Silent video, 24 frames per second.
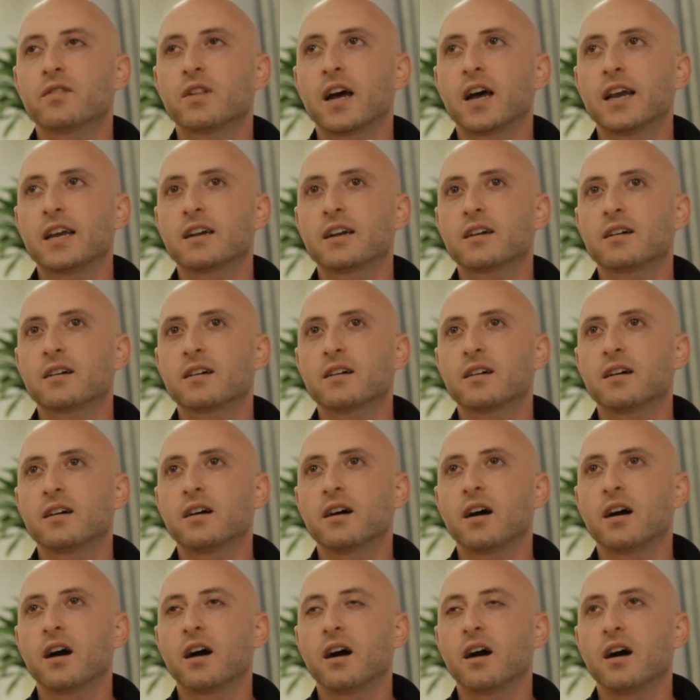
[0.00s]
Like
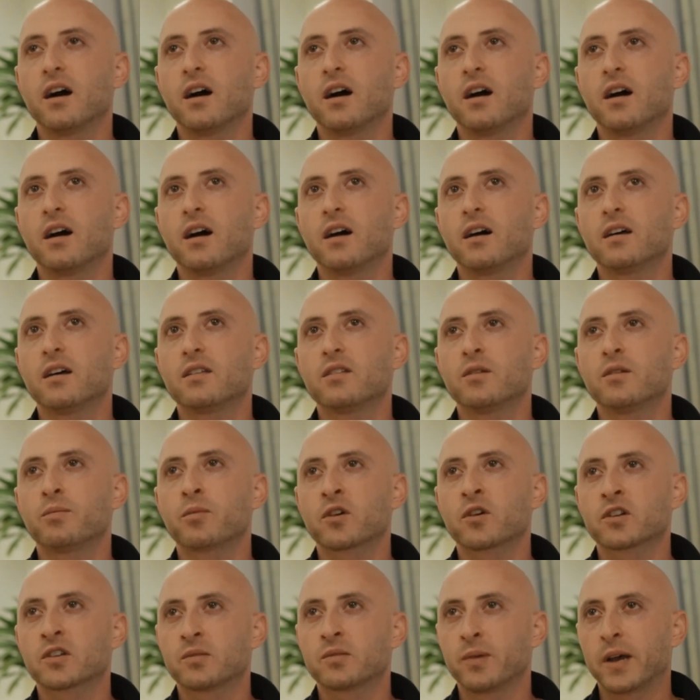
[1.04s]
the
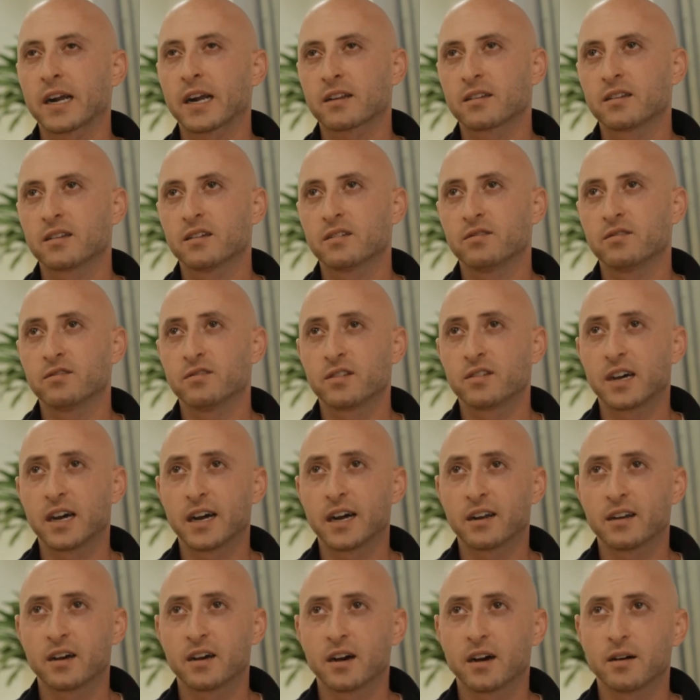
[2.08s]
perspective
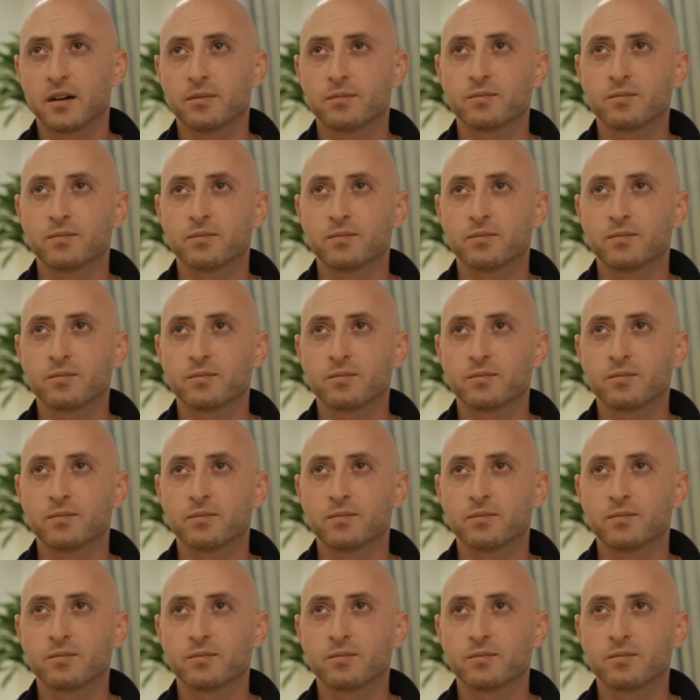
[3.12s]
that,